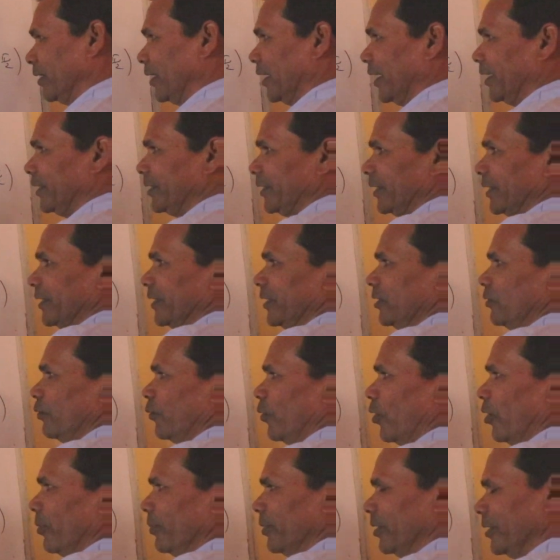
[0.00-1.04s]
I take it
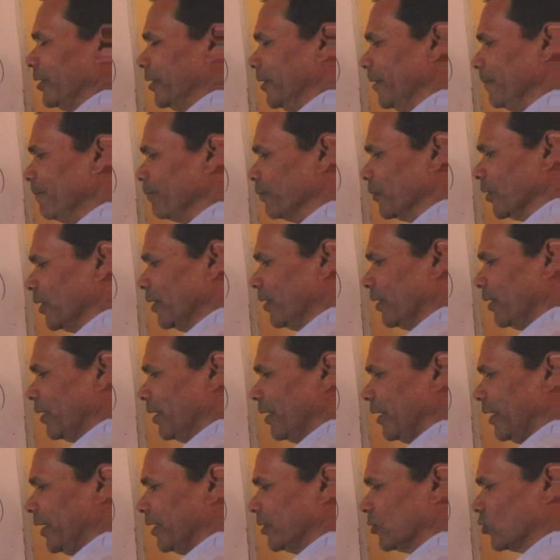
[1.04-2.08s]
from here,
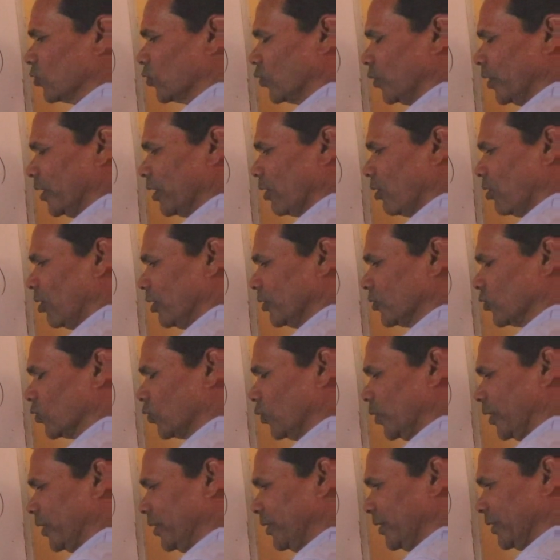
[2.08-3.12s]
a square cos
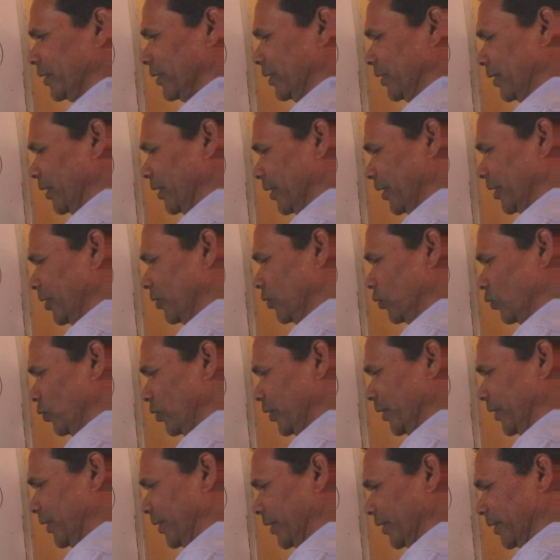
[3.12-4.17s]
square t into
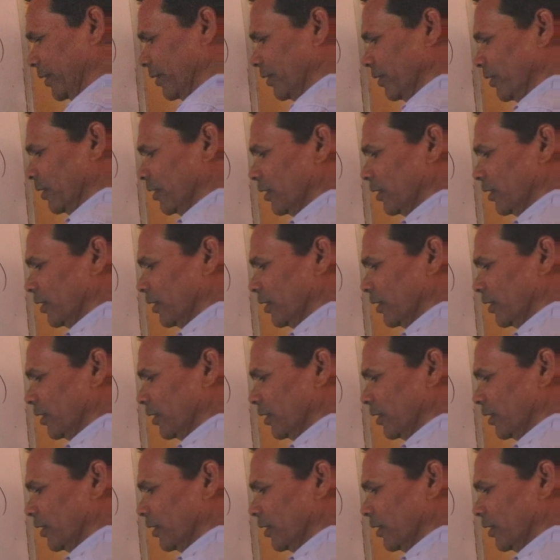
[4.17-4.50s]
dt.